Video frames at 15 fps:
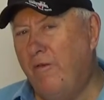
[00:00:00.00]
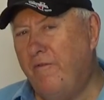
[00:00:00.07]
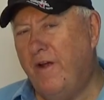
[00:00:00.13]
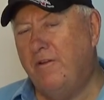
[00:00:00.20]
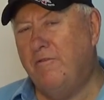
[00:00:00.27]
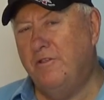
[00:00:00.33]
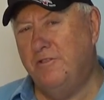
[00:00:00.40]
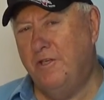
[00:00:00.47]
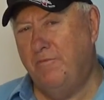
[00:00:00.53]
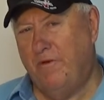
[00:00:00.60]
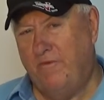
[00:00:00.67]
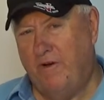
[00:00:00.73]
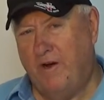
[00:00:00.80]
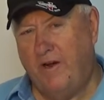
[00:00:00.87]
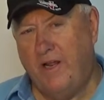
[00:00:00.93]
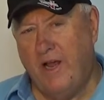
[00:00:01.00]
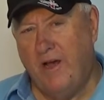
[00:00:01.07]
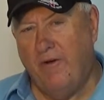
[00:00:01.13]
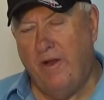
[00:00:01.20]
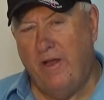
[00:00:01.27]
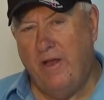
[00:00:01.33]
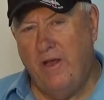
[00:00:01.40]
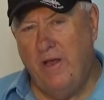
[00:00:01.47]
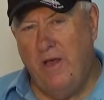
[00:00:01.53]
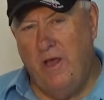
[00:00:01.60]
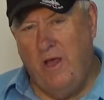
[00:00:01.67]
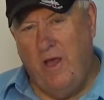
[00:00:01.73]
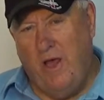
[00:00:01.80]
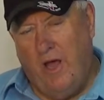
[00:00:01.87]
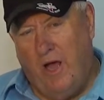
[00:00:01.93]
the veterans in Brevard County
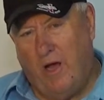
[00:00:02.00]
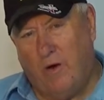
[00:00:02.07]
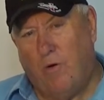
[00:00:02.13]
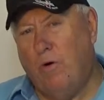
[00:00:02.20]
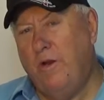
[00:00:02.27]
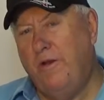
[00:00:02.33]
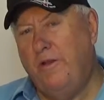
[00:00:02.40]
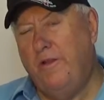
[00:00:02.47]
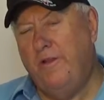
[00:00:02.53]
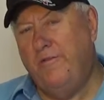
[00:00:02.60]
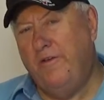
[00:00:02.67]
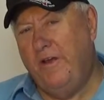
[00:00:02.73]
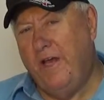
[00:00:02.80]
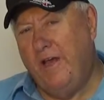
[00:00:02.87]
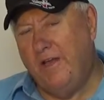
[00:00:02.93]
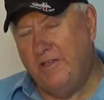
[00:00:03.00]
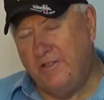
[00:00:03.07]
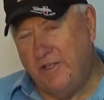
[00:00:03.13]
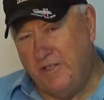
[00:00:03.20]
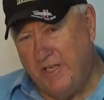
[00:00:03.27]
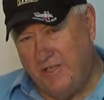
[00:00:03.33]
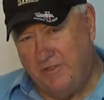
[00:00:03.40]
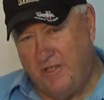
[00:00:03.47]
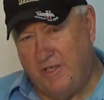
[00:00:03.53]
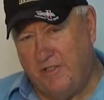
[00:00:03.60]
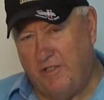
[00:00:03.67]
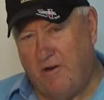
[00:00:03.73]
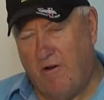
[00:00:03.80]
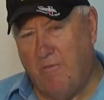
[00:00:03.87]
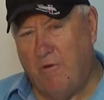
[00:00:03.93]
According to the VA
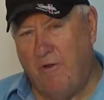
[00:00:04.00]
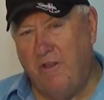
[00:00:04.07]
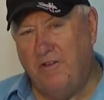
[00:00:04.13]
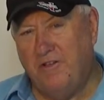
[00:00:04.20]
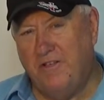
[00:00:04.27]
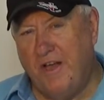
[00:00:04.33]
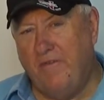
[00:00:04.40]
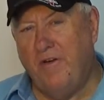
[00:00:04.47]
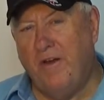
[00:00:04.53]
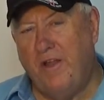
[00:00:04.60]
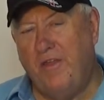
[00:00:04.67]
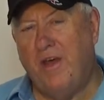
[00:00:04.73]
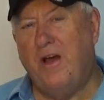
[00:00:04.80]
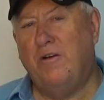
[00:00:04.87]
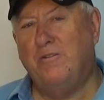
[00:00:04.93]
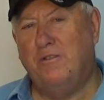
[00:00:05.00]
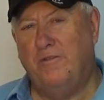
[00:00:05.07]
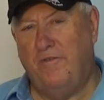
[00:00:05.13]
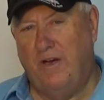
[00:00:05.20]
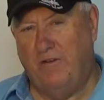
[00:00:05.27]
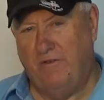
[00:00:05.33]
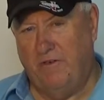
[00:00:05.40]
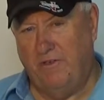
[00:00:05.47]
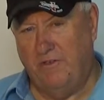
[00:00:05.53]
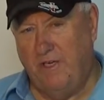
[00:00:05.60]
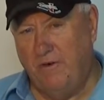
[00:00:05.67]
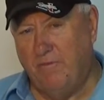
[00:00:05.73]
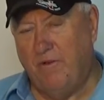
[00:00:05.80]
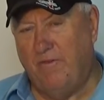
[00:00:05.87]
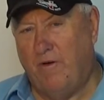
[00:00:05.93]
statistics, there are more than 70,000 veterans
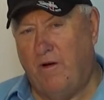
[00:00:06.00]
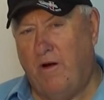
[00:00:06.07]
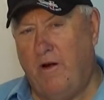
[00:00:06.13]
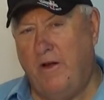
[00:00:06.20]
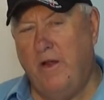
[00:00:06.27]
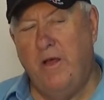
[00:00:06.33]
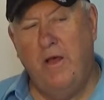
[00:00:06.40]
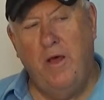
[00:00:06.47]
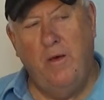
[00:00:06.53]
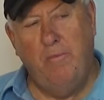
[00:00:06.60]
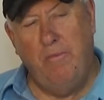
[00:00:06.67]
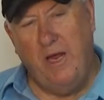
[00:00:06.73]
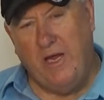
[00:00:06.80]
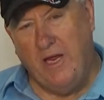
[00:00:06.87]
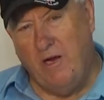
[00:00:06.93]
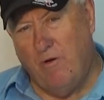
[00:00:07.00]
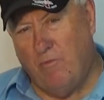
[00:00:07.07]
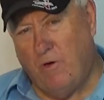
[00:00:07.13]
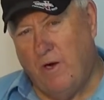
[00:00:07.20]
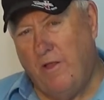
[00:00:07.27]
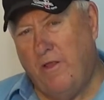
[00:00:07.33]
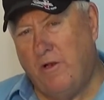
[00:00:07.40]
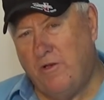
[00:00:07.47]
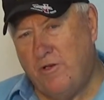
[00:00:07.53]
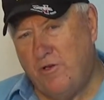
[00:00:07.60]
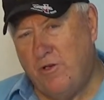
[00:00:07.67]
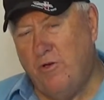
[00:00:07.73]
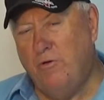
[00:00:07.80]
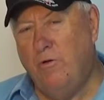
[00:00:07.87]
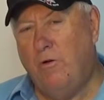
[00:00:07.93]
in Brevard, making it one of the
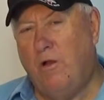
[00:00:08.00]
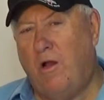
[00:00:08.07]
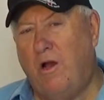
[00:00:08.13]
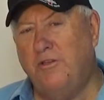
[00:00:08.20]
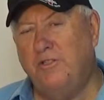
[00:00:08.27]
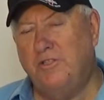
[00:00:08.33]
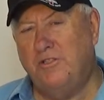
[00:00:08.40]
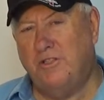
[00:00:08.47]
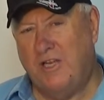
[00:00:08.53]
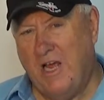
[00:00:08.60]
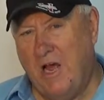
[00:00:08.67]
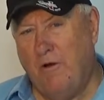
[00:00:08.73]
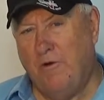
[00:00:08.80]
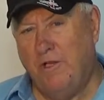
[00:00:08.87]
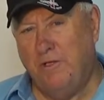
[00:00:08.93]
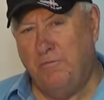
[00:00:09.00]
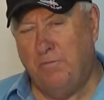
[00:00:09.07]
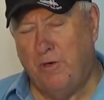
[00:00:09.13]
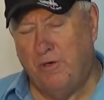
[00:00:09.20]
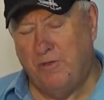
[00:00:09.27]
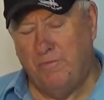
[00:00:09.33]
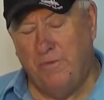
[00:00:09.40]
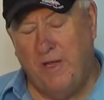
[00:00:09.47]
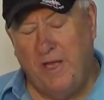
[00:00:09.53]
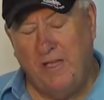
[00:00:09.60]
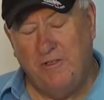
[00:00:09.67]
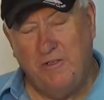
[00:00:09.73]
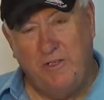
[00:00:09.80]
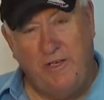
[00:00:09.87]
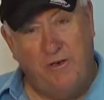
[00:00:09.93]
two largest counties per,
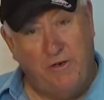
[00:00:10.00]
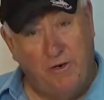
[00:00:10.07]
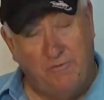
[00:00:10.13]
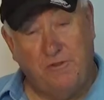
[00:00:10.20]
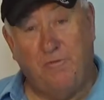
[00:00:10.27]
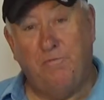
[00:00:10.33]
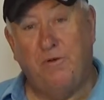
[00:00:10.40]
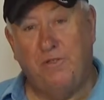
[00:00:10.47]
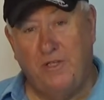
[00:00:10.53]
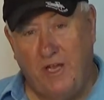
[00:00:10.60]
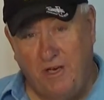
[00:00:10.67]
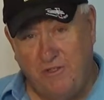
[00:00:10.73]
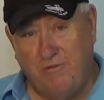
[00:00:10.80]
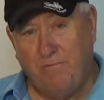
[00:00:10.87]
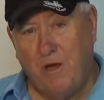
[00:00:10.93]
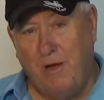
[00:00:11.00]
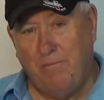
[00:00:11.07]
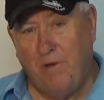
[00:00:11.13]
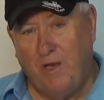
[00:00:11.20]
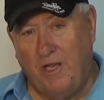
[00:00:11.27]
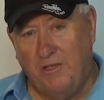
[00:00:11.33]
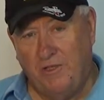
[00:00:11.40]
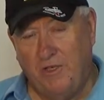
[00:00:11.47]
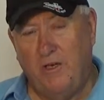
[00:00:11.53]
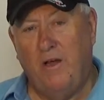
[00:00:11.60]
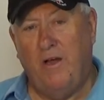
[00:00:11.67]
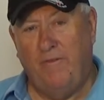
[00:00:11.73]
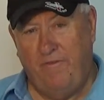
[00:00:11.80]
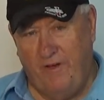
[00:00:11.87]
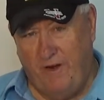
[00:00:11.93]
as, in terms of percentage of population
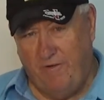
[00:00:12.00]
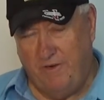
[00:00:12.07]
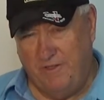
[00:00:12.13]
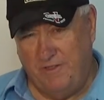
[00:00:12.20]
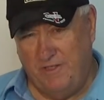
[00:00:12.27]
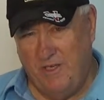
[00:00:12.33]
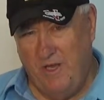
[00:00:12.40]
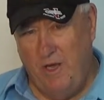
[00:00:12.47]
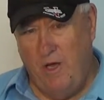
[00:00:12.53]
of veterans.